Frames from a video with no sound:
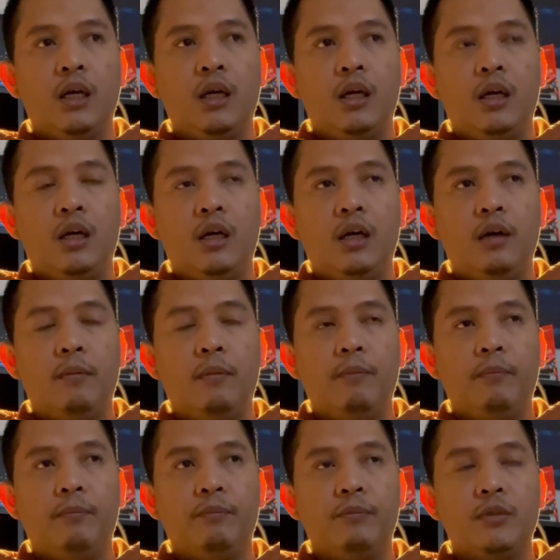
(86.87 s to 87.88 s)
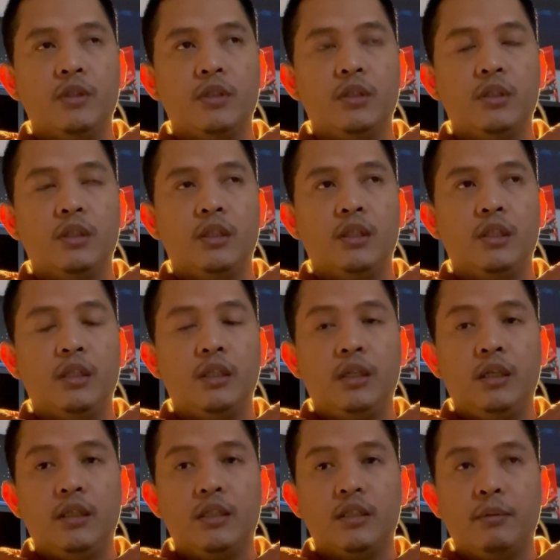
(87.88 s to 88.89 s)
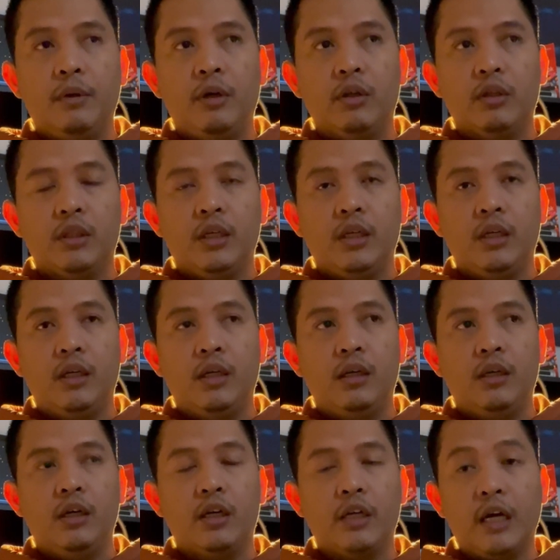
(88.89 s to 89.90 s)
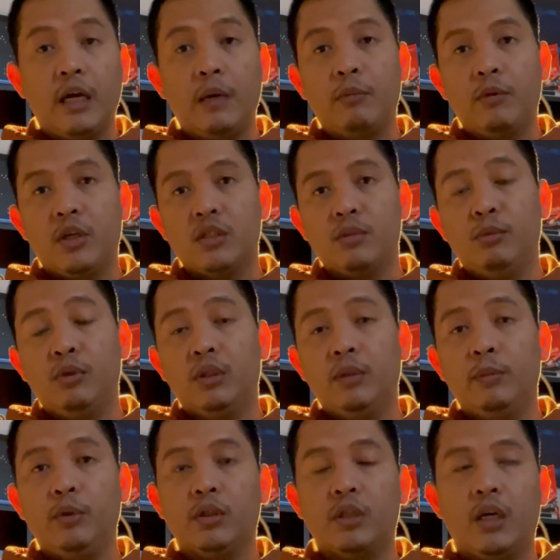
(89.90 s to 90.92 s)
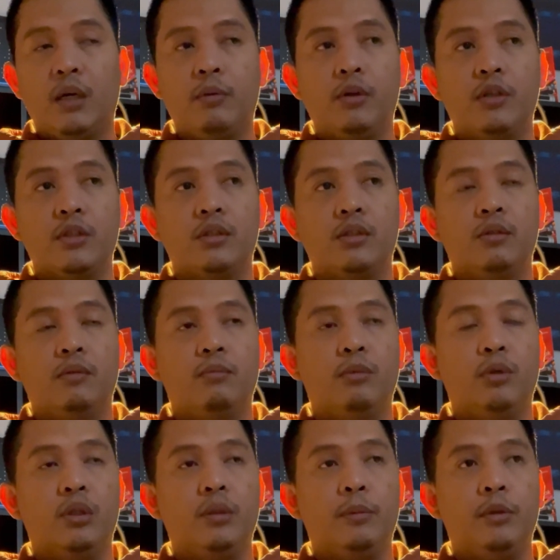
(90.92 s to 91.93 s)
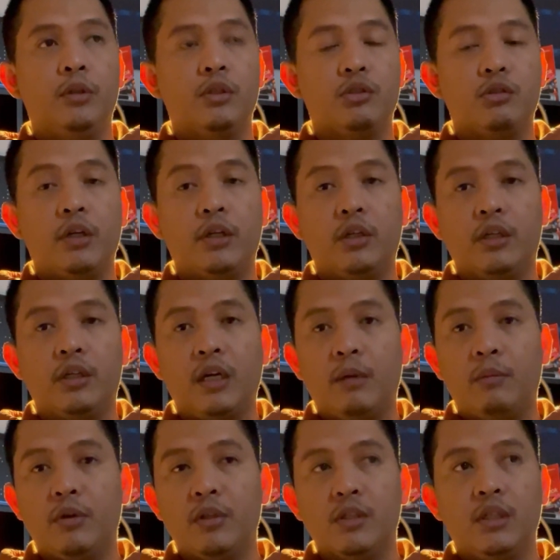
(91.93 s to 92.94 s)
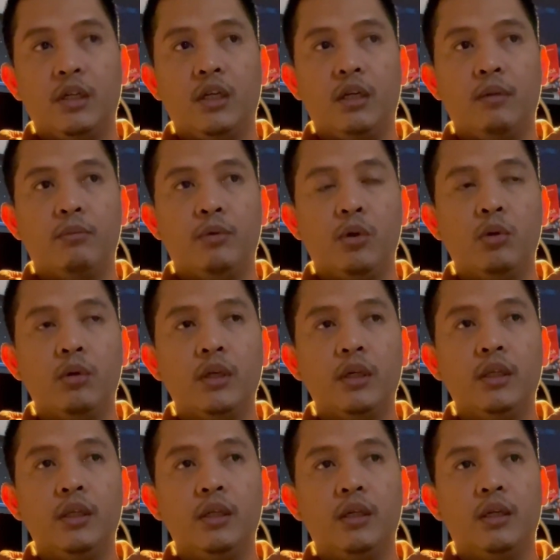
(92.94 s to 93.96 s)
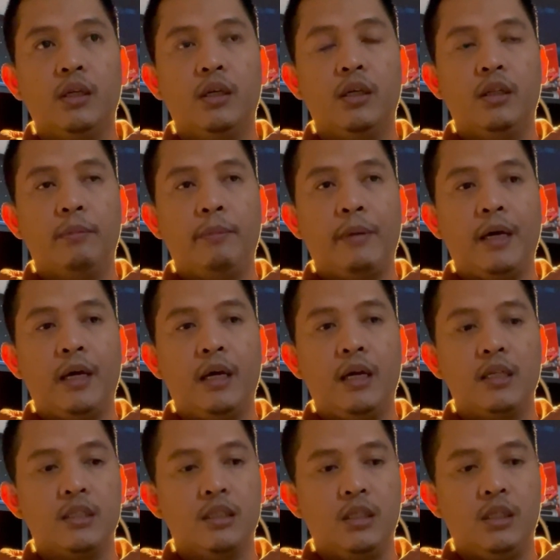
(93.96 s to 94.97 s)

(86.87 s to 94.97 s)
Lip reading: um it's about multiple Stryker cameras that got broken in the past